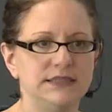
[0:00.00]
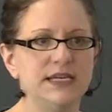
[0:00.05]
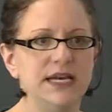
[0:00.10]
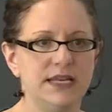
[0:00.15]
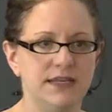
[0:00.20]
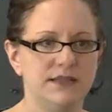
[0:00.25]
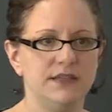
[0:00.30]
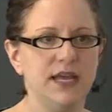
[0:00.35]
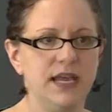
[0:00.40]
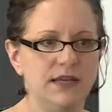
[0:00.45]

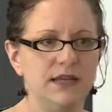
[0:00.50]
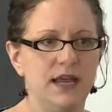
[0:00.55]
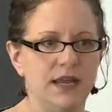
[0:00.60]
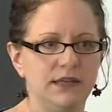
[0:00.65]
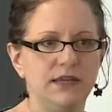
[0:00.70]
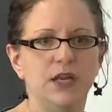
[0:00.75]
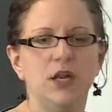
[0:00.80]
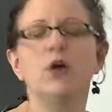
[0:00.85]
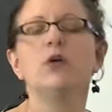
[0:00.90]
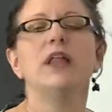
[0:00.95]
it, it,
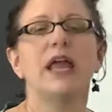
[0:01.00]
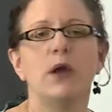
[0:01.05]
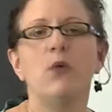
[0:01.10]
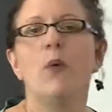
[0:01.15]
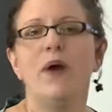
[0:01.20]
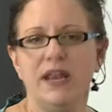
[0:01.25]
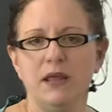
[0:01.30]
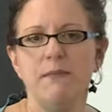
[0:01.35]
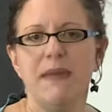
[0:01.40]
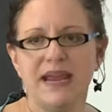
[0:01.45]
it you know, like
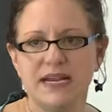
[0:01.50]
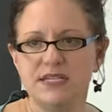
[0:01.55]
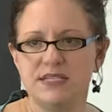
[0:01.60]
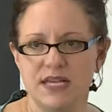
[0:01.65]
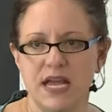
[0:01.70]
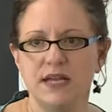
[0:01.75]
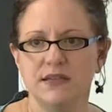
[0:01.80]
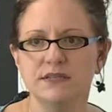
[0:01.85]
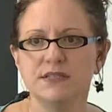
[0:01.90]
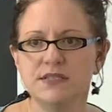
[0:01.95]
when it makes
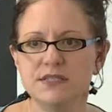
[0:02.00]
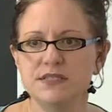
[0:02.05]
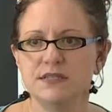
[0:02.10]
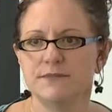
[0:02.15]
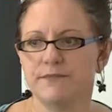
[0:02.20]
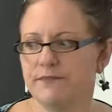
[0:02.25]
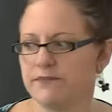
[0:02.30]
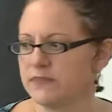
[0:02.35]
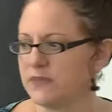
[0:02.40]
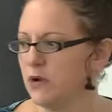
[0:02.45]

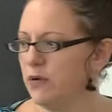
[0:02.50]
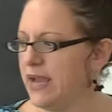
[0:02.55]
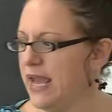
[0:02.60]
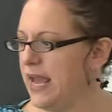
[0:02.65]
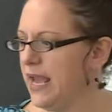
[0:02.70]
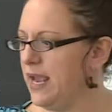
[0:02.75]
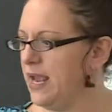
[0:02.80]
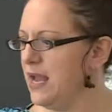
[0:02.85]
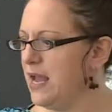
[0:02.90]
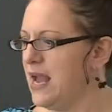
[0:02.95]
sense,
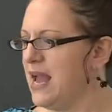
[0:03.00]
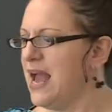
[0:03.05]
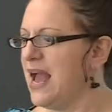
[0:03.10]
okay?